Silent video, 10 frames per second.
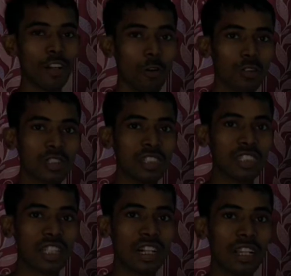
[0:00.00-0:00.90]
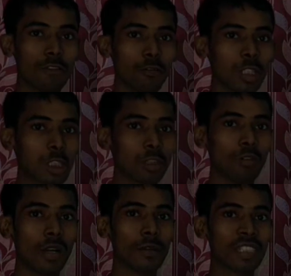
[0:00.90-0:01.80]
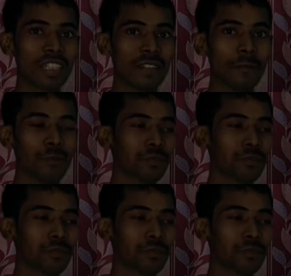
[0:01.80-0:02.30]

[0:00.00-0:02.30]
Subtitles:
oxygen level was so high? See,